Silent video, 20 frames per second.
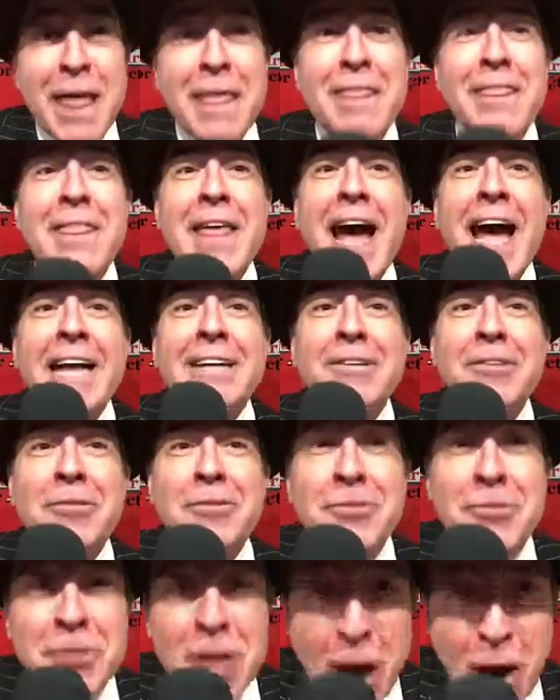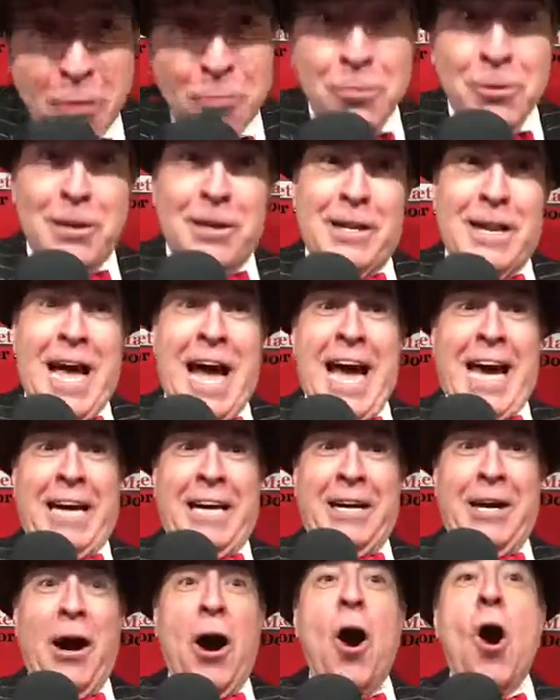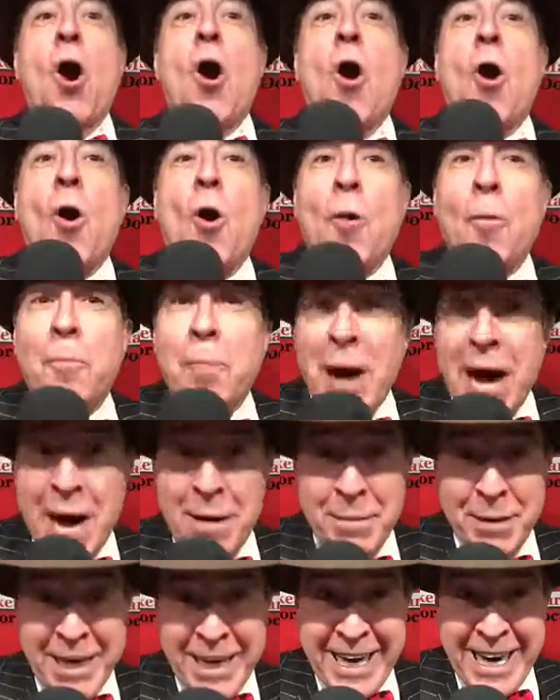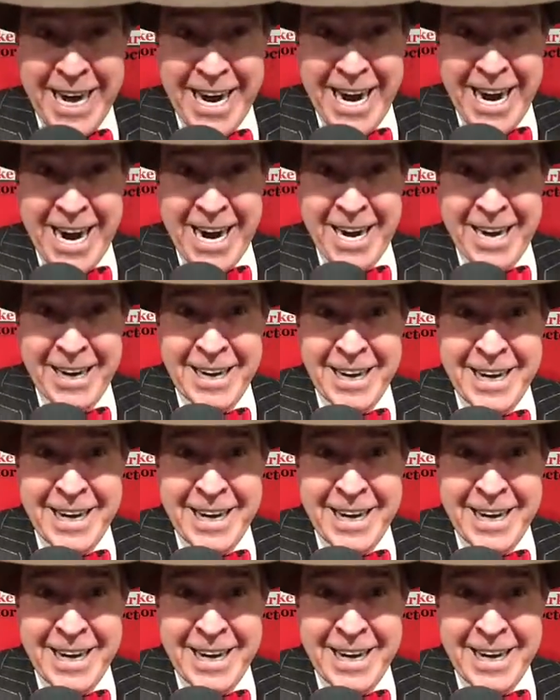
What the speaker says: that don't like Obamacare.